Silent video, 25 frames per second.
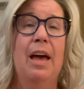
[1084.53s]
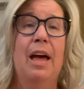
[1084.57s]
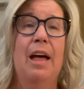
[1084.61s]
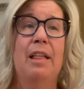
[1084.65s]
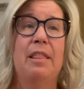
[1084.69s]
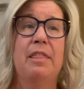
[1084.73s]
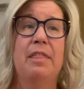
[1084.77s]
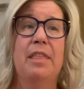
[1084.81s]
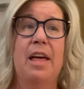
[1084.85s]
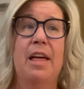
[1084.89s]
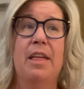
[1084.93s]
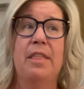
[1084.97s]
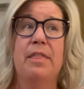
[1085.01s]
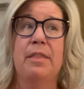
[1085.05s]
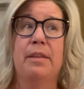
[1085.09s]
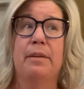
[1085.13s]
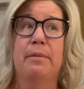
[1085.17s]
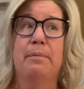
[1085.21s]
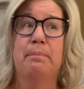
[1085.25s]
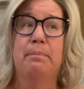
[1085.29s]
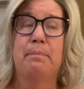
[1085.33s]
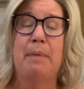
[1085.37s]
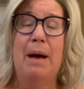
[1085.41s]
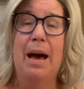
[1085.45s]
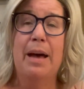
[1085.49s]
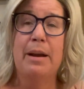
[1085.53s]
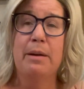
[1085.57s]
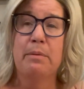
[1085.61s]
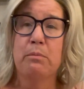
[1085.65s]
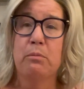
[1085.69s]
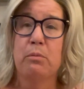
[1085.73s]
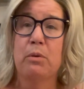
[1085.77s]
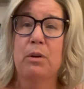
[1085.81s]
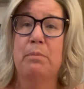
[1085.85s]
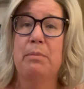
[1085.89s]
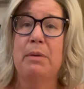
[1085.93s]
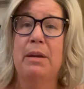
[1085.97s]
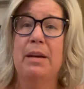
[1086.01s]
then the bottom
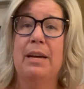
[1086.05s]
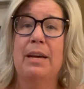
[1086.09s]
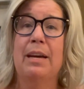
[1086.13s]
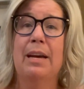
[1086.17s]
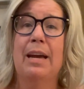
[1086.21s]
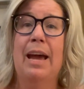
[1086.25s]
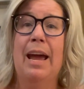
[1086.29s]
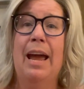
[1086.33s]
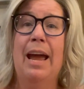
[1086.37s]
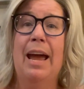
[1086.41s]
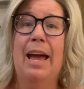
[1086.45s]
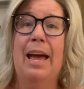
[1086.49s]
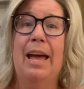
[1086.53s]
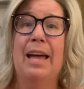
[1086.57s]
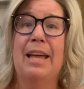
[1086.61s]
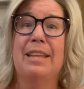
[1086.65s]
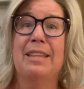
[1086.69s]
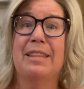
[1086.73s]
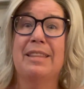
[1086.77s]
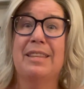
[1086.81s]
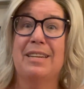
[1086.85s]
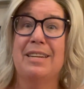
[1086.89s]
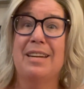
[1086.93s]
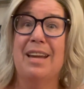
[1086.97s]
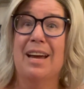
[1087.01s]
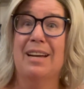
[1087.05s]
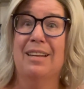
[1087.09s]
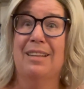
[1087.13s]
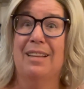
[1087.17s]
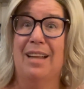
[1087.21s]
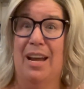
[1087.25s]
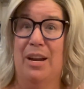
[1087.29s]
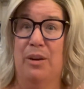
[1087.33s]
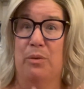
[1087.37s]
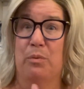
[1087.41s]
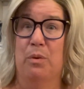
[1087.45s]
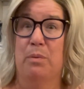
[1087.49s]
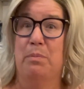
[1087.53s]
ribbing and the
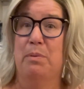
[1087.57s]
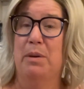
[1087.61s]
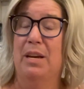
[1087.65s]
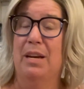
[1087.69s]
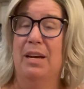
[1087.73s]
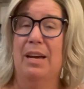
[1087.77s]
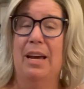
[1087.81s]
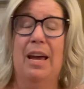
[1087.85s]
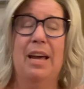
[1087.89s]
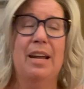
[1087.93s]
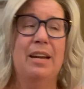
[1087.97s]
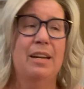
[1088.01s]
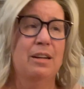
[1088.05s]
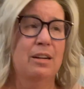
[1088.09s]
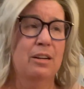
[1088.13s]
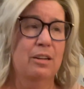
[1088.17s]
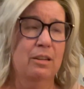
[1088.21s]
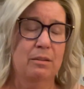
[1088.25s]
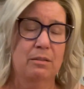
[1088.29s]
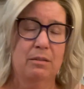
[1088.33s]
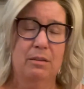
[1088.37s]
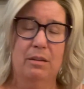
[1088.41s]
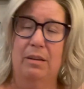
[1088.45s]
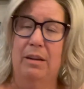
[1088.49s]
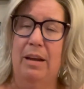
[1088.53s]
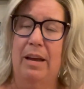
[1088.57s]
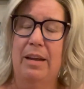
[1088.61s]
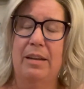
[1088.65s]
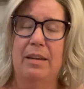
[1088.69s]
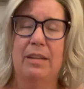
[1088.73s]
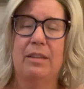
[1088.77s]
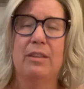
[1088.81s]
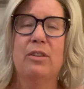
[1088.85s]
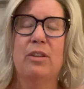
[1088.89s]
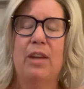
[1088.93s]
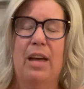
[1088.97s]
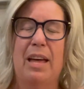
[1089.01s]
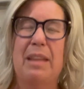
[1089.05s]
neckline ribbing,
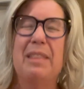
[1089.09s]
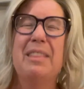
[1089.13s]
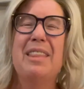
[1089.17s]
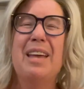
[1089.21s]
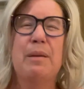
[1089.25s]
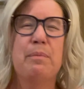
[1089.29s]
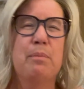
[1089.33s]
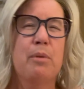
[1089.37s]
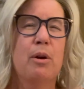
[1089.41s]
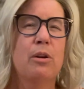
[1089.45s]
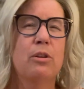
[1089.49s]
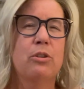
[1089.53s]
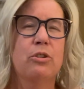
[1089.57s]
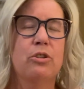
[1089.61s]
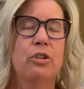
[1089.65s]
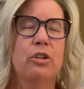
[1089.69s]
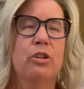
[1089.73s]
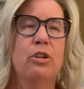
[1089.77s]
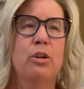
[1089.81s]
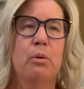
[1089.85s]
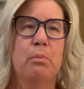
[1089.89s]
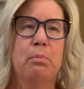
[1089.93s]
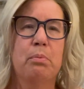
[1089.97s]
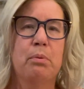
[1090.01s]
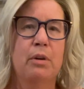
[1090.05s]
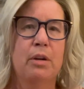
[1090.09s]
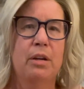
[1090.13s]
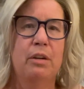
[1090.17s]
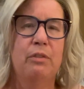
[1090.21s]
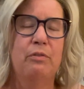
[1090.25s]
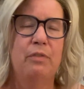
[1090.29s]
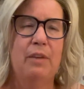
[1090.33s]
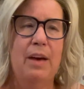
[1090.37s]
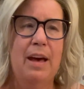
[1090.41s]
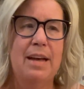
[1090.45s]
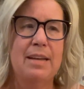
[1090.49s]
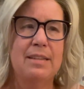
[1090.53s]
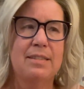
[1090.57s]
and that part should go pretty
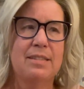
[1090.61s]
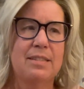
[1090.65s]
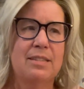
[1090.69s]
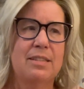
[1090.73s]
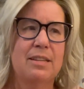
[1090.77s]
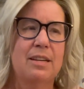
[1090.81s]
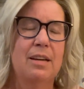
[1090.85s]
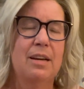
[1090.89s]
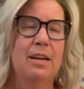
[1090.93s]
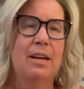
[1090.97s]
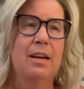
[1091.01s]
fast.